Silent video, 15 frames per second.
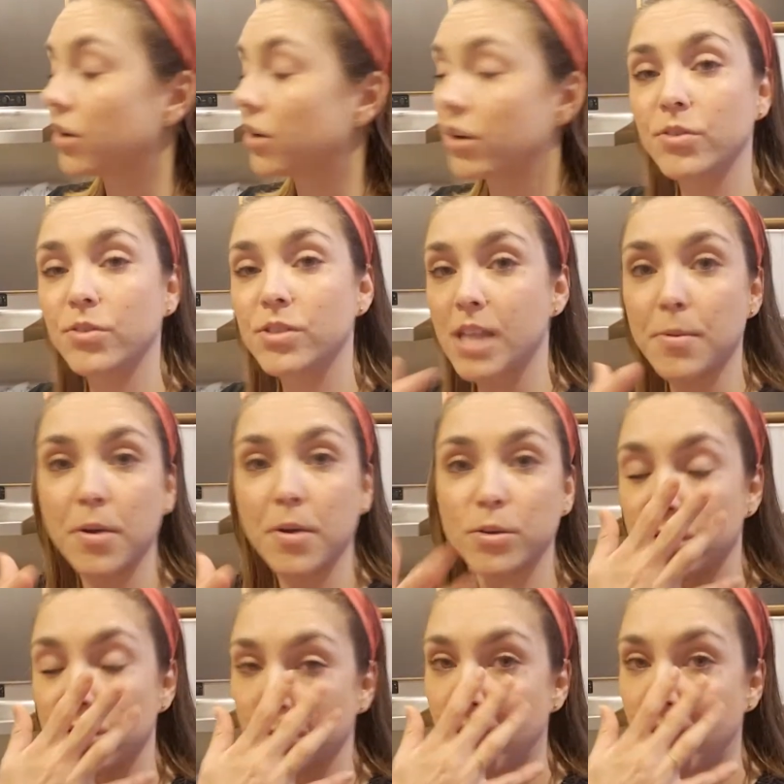same goes with
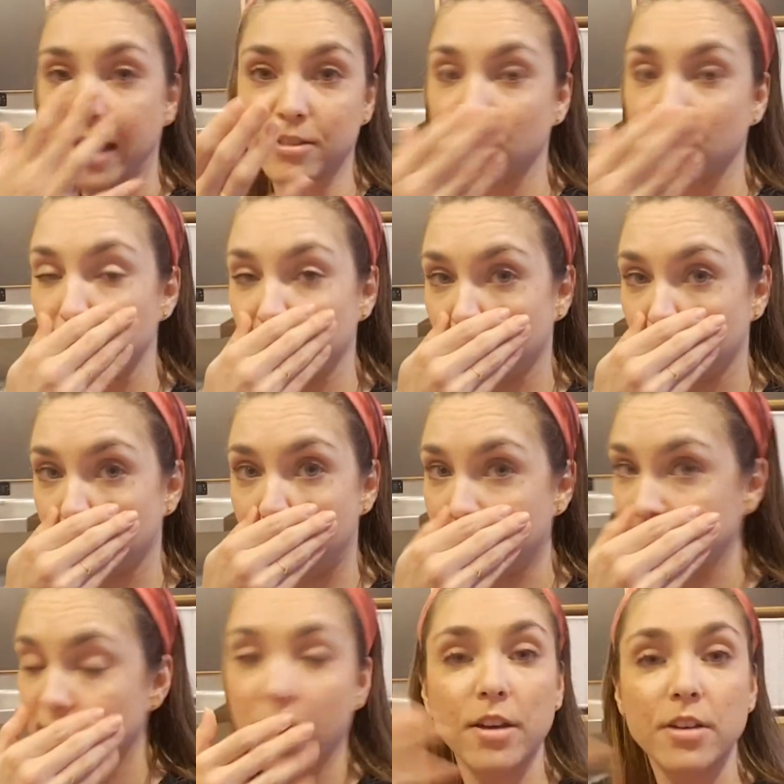your mask. You put your mask
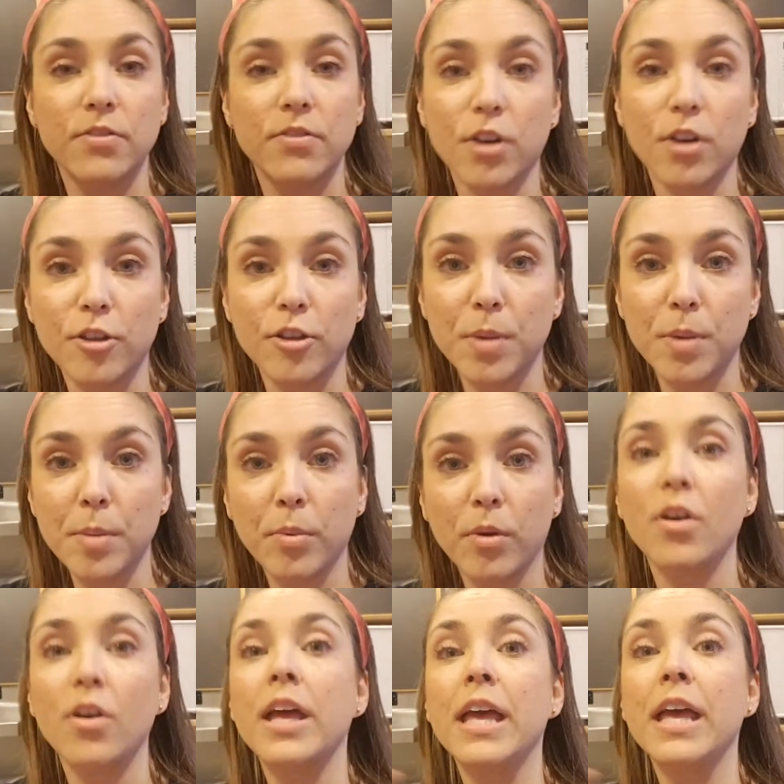on for other
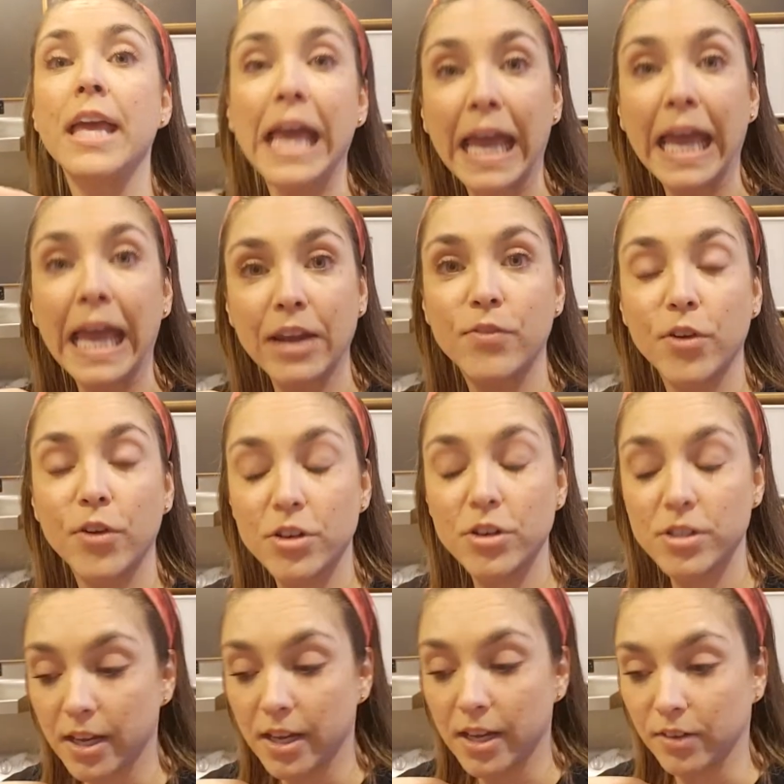people and for
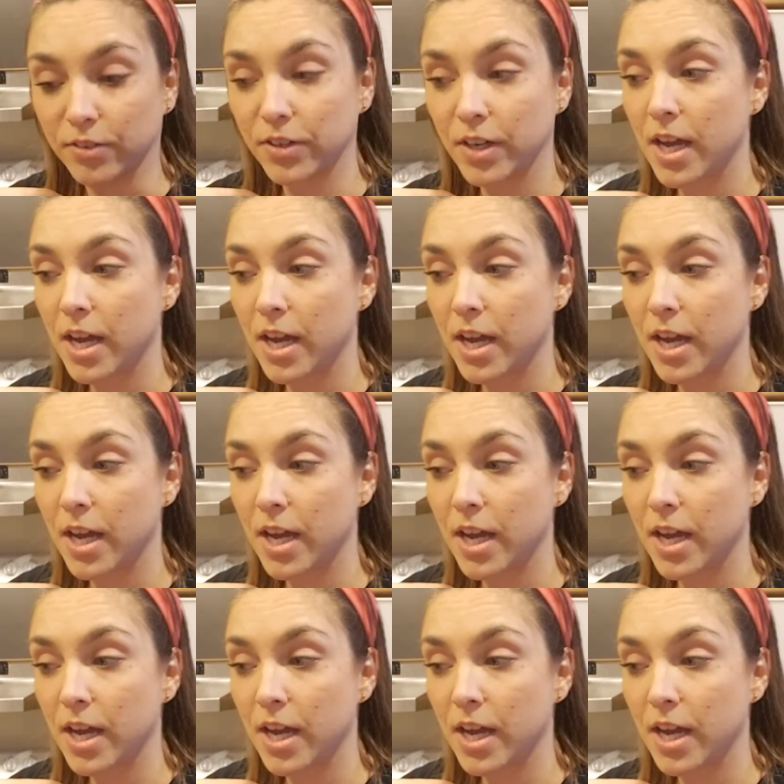yourself.